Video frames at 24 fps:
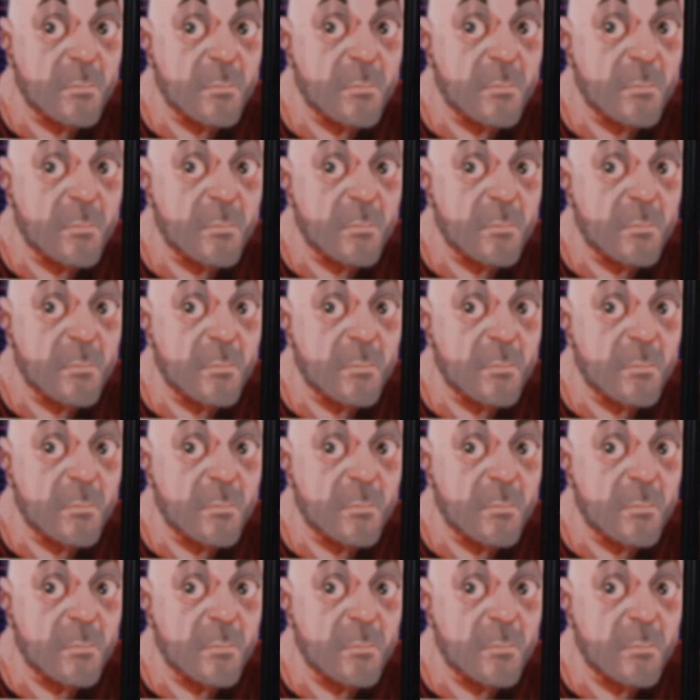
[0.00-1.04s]

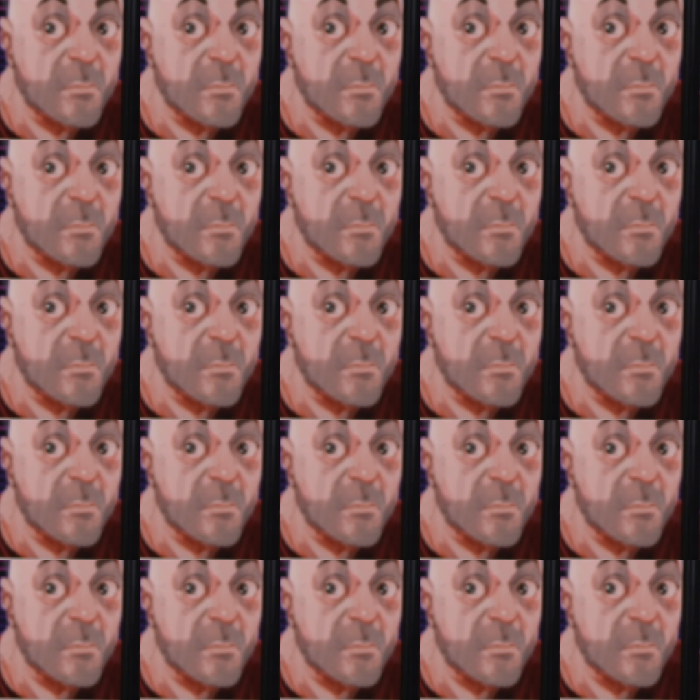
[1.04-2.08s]

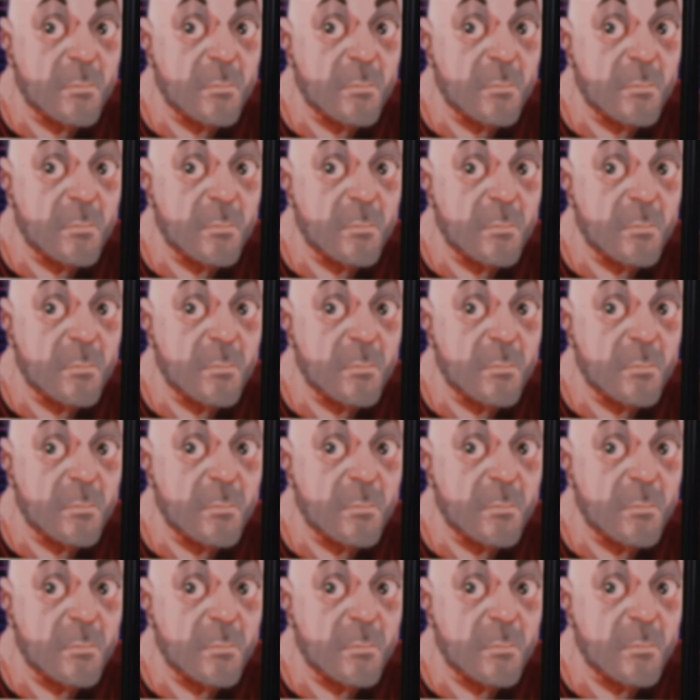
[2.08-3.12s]

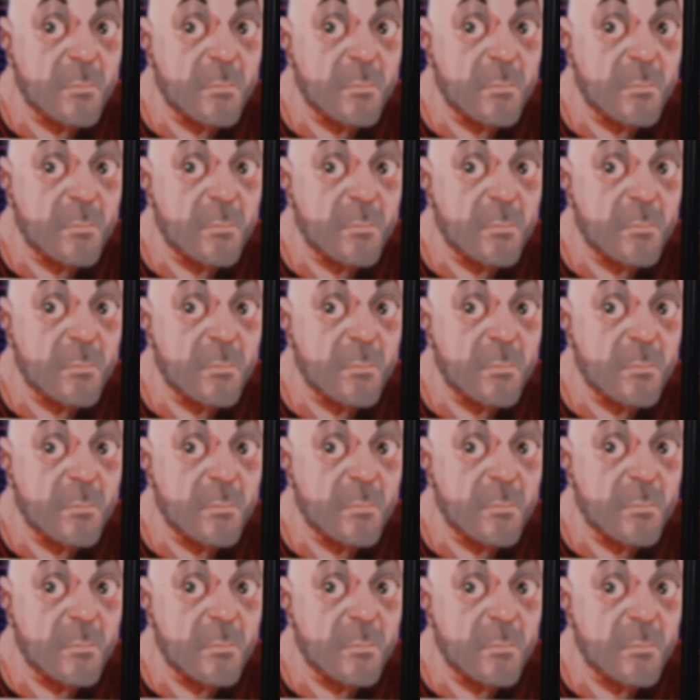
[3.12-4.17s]

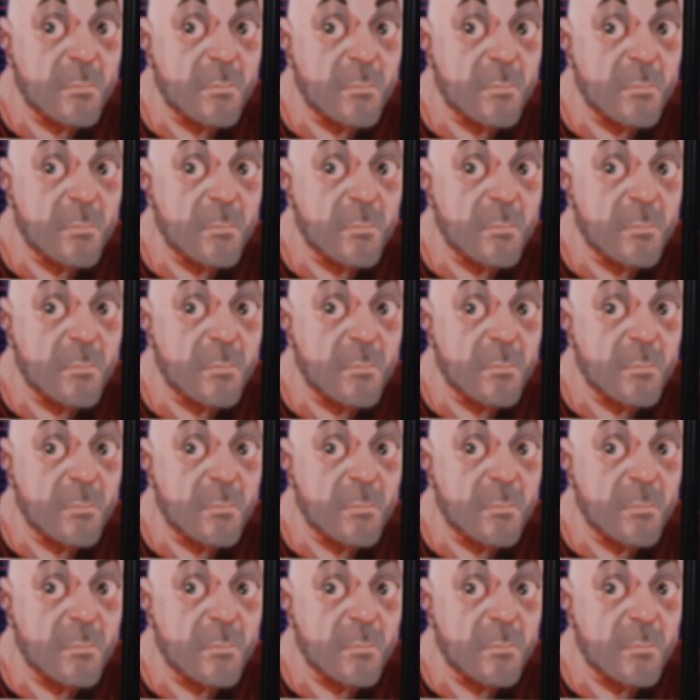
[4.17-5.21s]

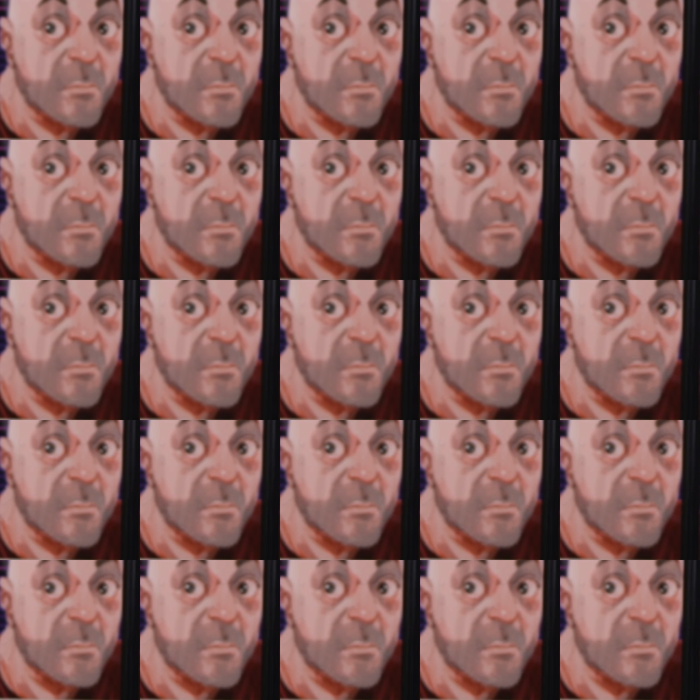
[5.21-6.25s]

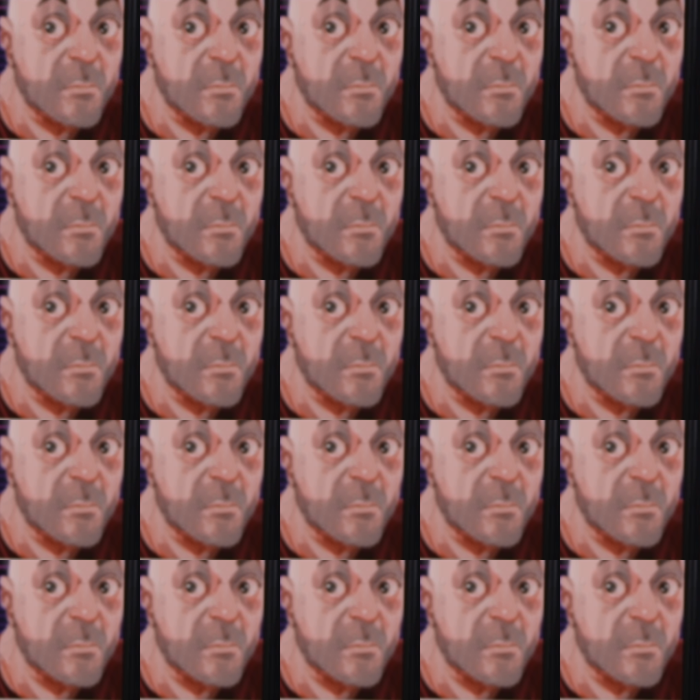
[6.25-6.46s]
This person isn't speaking.